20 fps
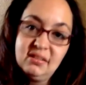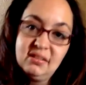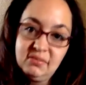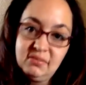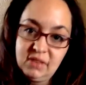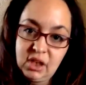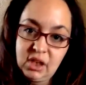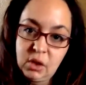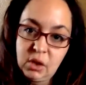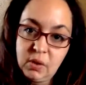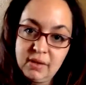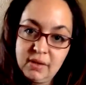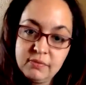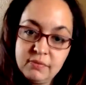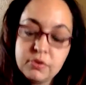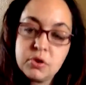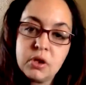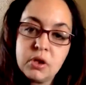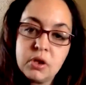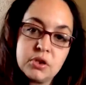
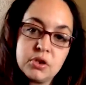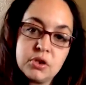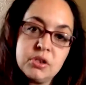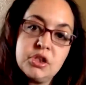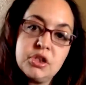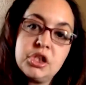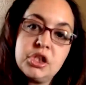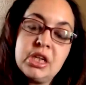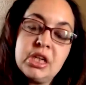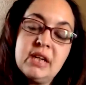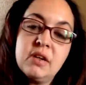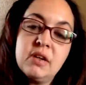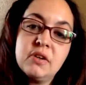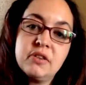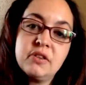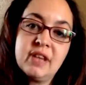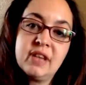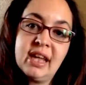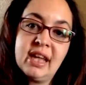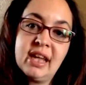infrastructure engineers
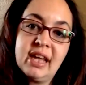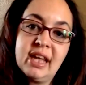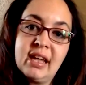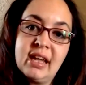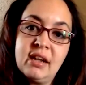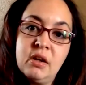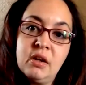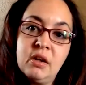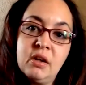can